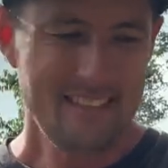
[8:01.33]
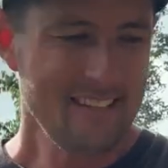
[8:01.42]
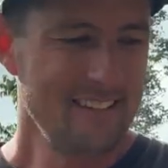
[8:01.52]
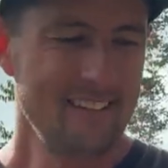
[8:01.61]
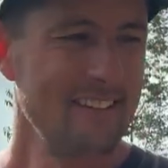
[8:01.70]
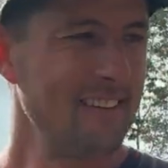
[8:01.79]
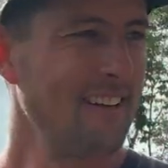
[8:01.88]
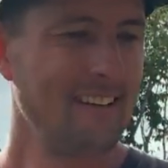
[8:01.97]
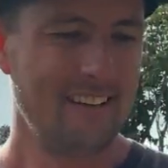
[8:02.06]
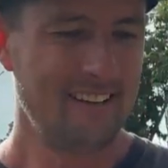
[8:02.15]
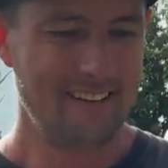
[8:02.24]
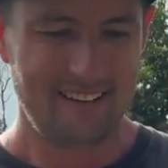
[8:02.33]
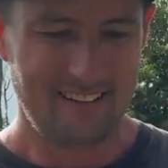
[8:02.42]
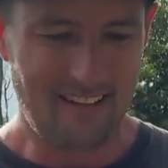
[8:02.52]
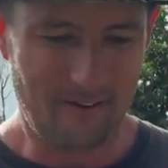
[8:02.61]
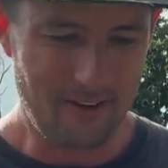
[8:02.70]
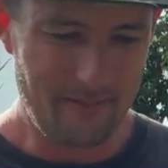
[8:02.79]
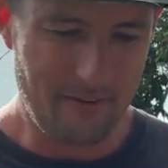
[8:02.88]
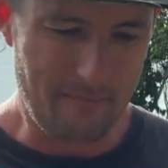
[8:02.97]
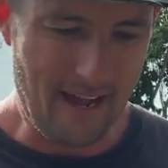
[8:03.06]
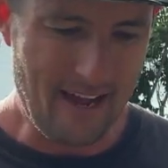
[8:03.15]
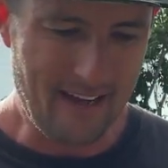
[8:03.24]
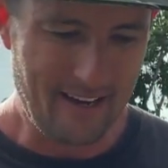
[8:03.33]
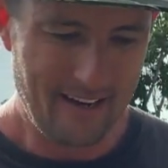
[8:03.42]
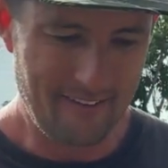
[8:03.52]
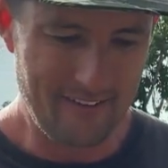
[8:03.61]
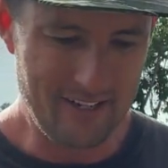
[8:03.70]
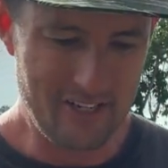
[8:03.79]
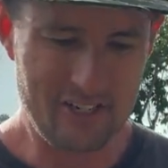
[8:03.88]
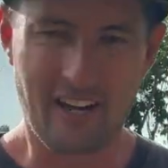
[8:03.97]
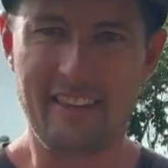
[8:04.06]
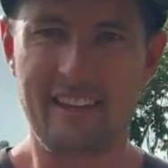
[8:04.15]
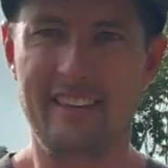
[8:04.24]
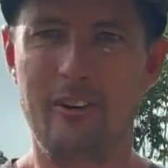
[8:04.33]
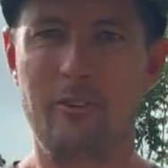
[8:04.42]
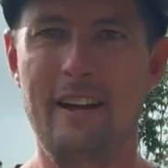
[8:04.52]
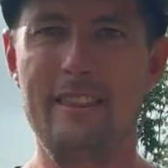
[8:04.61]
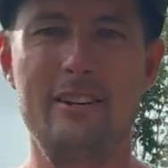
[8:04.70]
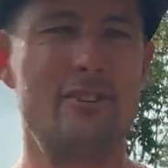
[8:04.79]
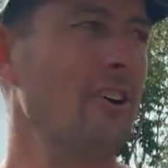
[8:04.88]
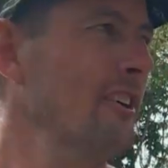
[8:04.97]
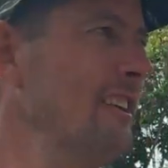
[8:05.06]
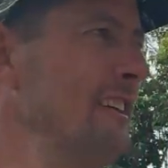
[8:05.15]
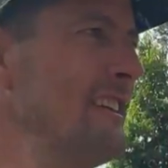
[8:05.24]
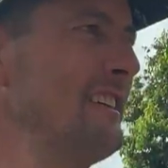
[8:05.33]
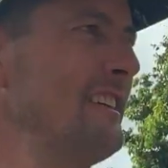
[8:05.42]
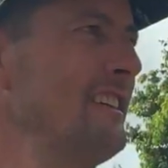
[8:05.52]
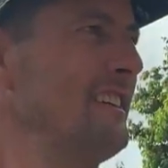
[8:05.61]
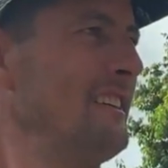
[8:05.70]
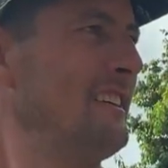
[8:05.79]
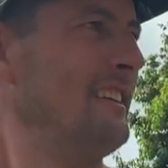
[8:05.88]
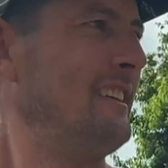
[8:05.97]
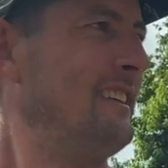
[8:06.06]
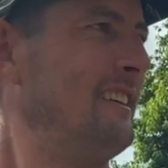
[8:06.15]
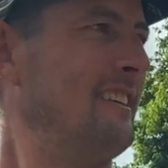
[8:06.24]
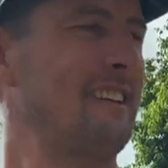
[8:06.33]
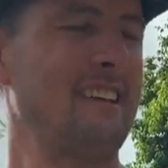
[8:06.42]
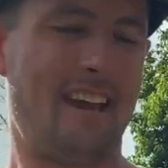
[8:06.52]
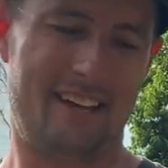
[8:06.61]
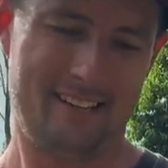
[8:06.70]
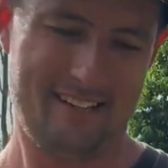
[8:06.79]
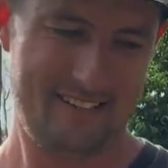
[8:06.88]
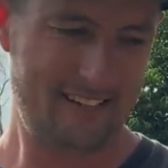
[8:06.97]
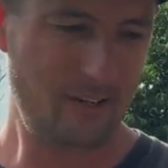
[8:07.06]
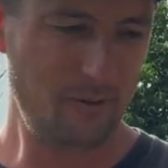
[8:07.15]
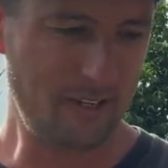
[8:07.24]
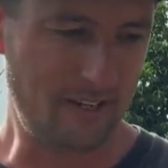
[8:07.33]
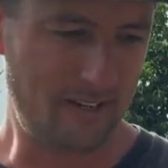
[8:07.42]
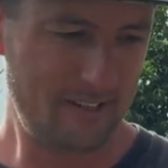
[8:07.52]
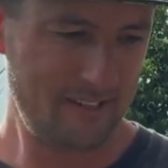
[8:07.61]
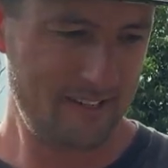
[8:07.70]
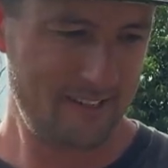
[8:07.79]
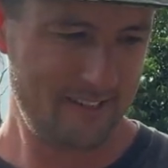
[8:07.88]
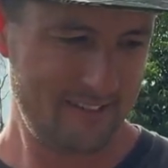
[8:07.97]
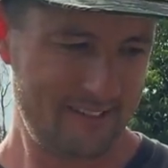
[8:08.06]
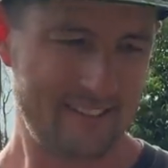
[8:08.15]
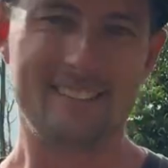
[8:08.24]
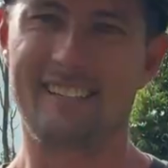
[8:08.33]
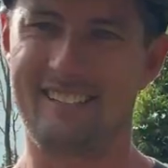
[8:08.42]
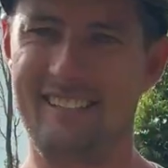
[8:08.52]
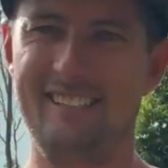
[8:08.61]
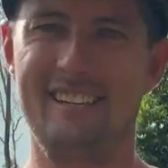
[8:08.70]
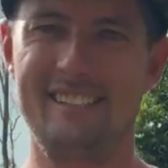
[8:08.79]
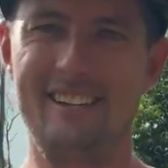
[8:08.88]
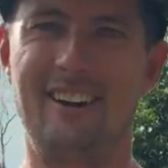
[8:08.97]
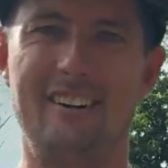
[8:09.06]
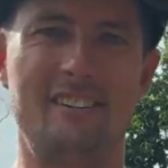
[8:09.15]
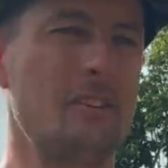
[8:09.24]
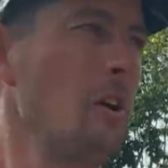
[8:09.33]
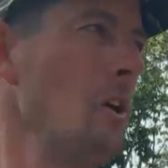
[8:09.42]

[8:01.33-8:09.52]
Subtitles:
Dude, that would have been bad. I would have just shot that thing right in the dirt. Okay, here we go. 66 yards.